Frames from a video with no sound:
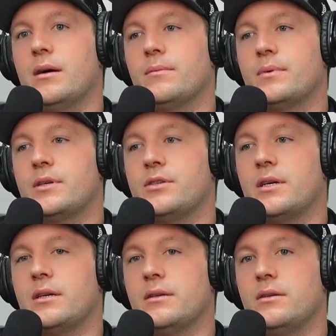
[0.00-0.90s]
Because
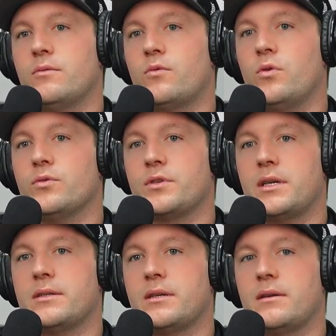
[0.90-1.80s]
your roles are
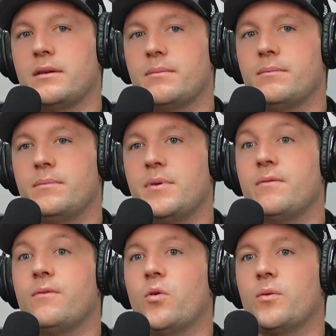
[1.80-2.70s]
gonna start to be
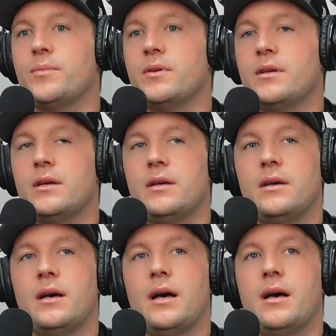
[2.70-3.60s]
formed,
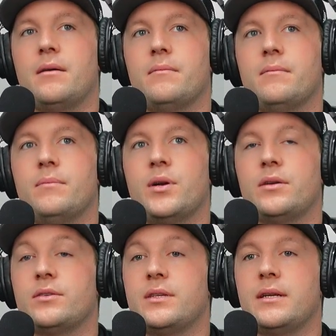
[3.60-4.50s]
but
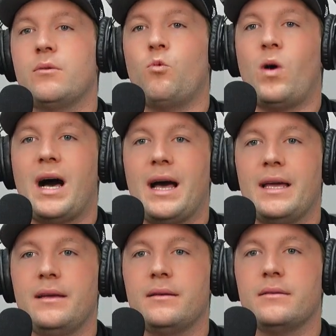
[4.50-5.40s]
understanding
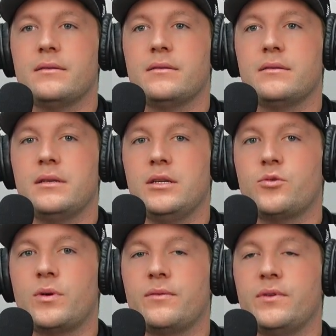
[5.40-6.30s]
why each
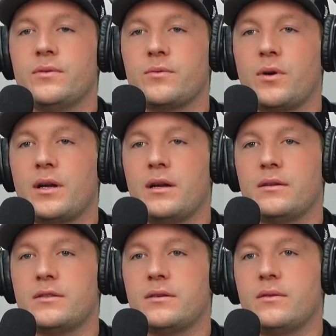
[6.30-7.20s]
one of you is working on
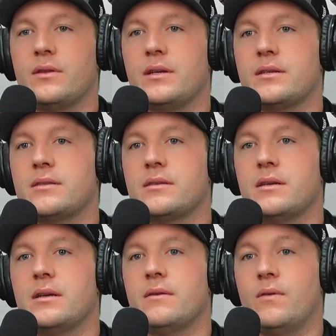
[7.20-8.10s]
certain things
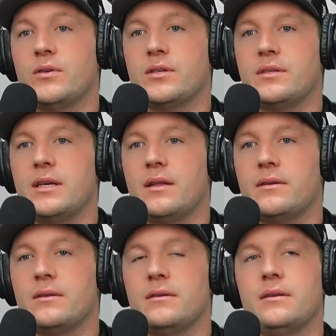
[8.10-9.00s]
versus the
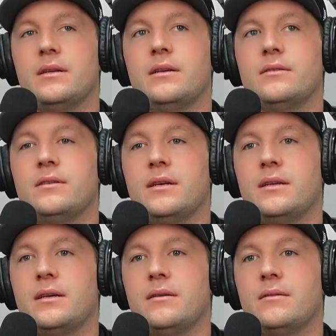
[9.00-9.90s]
other, and understanding